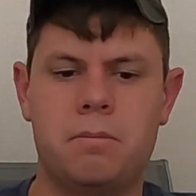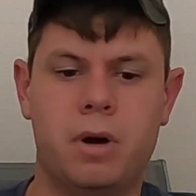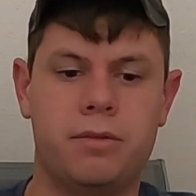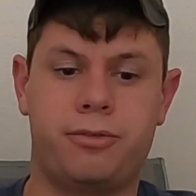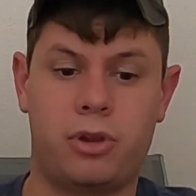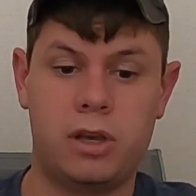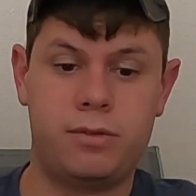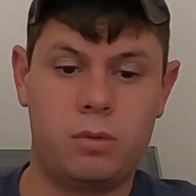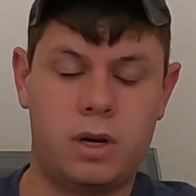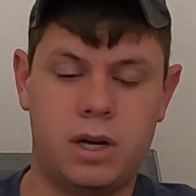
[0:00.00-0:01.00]
But
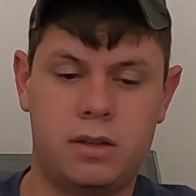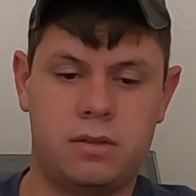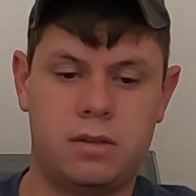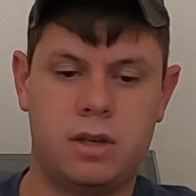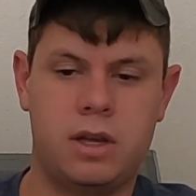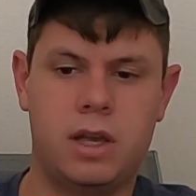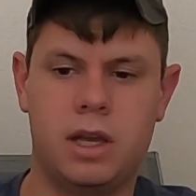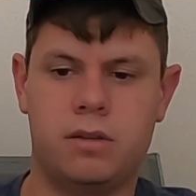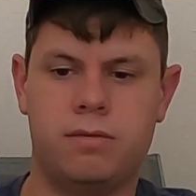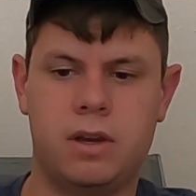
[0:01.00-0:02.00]
flavor wise,
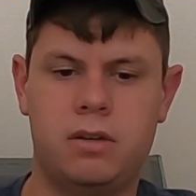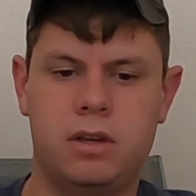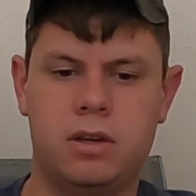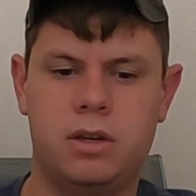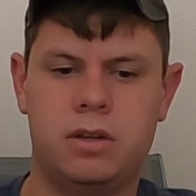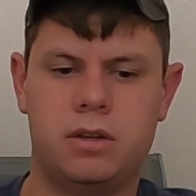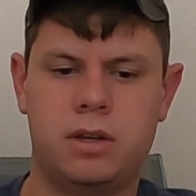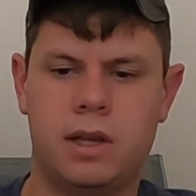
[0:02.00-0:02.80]
it's very good.